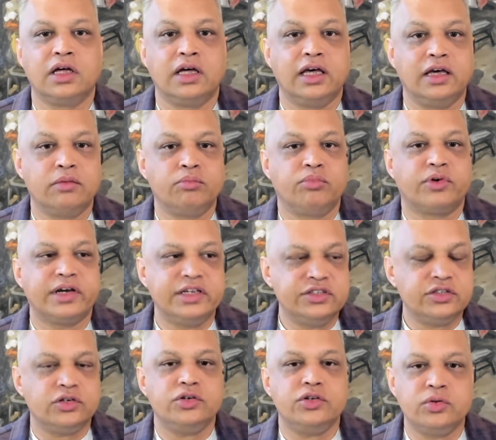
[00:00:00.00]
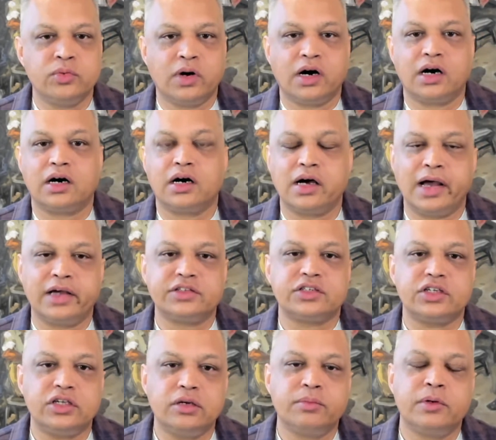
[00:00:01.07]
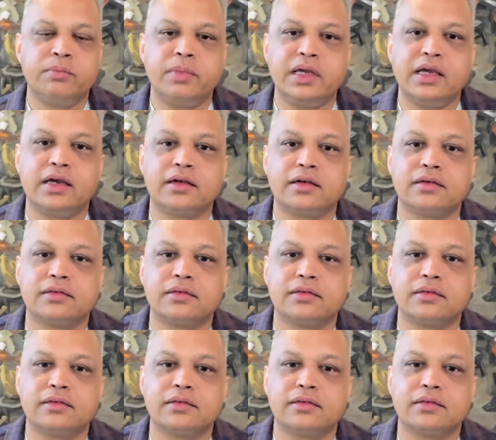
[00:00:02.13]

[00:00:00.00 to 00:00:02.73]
embrace who you are as a human being.